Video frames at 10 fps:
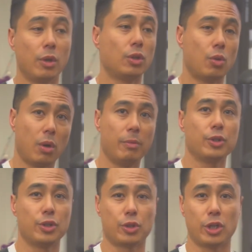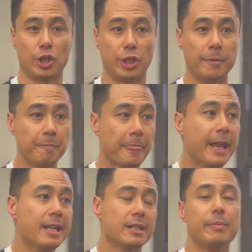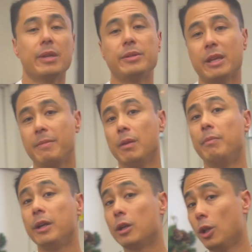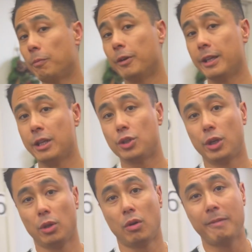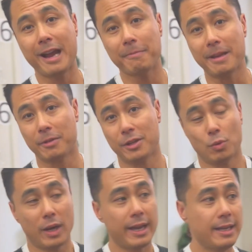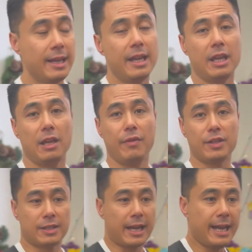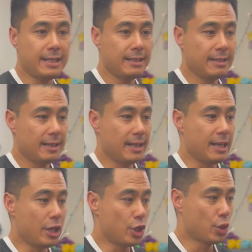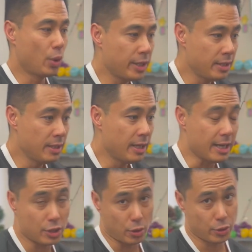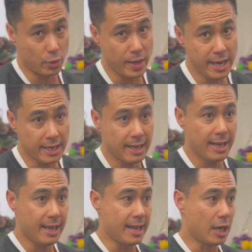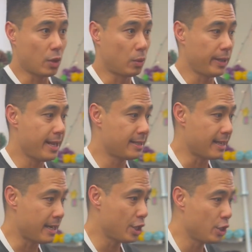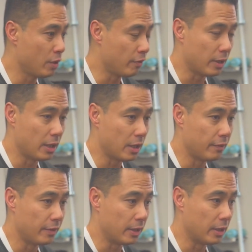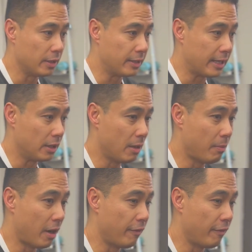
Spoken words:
core muscle structure, sometimes can be a big culprit into your lower back pain. Because why? If it's tight and it's shortened, it's also weak. It creates that issue of that lumbar